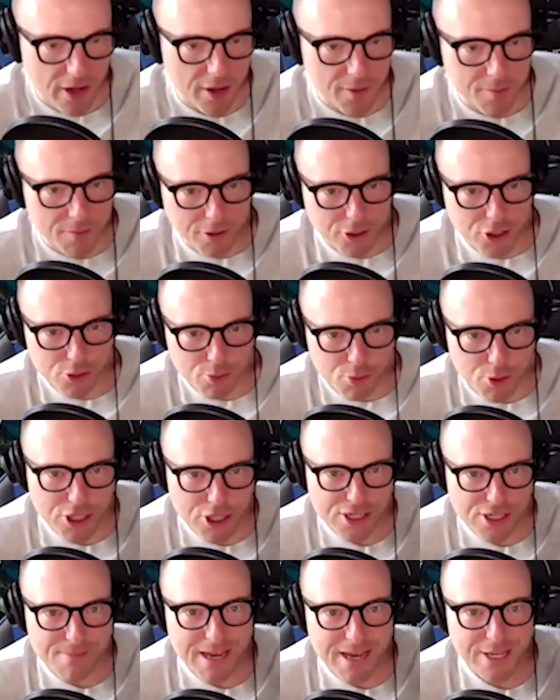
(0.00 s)
I just
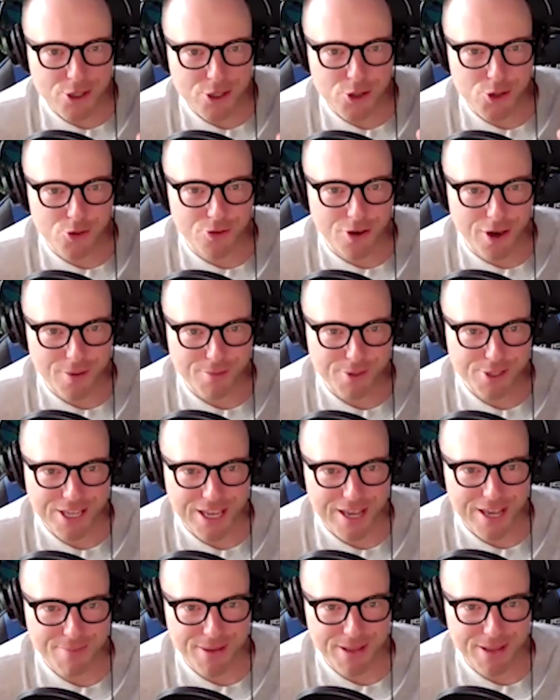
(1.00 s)
wanted to make sure I was
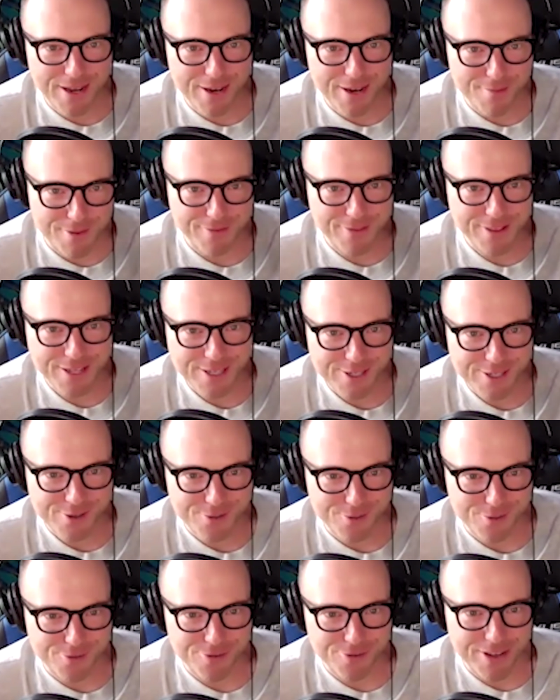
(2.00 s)
keeping up with this
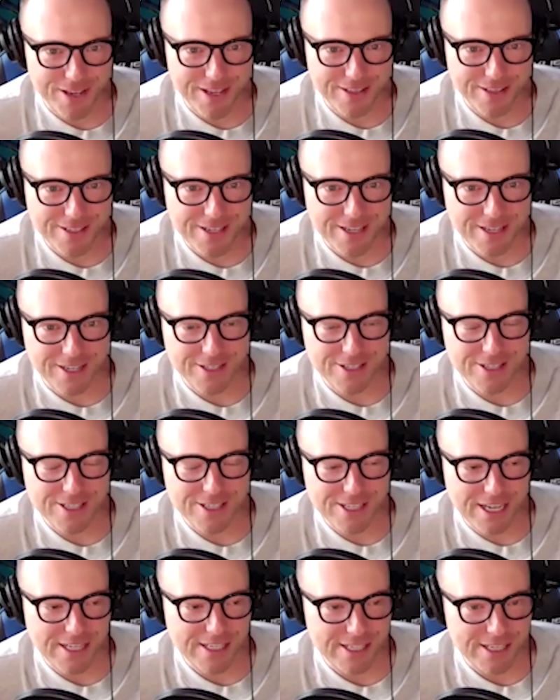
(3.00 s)
story and
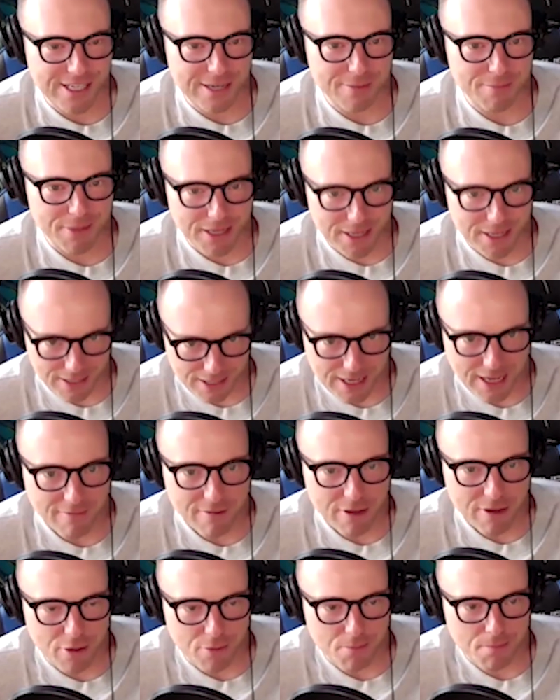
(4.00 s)
understanding it, but
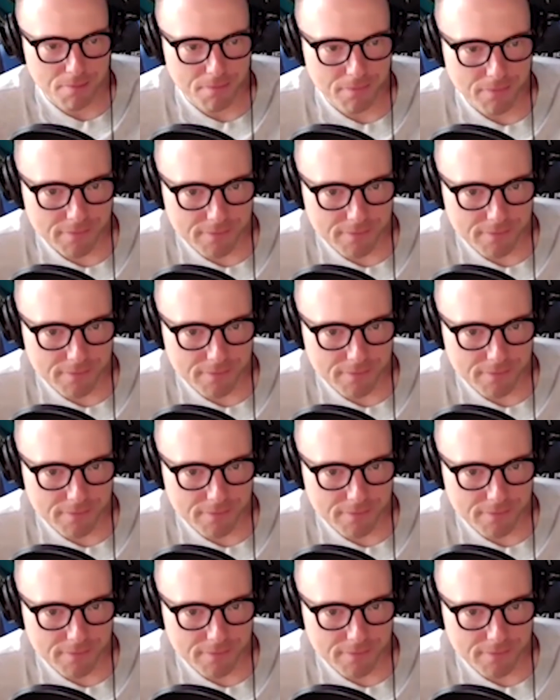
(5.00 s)
carry on.